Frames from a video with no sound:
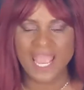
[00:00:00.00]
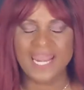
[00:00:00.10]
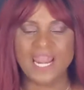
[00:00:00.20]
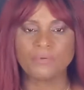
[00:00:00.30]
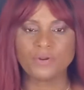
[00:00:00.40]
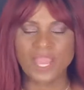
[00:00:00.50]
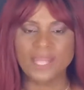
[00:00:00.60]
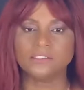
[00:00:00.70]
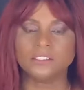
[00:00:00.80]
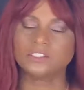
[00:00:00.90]
And I'm
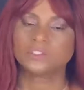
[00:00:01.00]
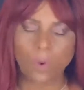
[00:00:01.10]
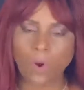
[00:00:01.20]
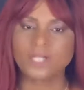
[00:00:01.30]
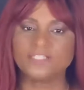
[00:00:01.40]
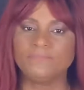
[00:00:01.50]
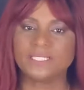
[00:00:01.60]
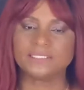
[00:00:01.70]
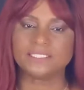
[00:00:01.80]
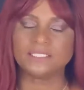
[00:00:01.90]
creating this course
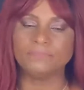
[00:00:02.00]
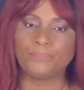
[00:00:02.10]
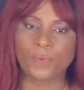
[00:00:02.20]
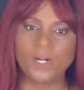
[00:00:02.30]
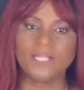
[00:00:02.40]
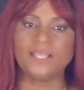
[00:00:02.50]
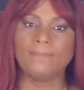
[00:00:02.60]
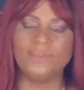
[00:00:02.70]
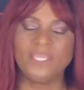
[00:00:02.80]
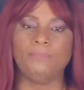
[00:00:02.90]
because it's important
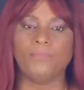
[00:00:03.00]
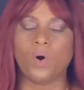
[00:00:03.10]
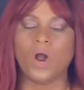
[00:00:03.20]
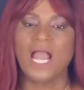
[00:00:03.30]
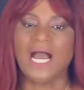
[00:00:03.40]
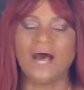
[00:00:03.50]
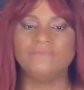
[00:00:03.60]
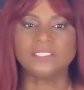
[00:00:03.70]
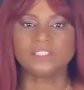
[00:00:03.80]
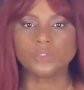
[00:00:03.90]
that people
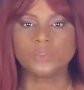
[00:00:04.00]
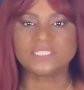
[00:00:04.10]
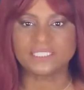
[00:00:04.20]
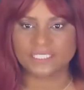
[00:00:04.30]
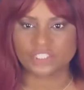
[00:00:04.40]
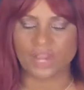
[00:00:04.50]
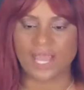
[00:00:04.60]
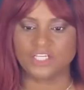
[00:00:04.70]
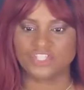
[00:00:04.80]
have the tools and the strategy,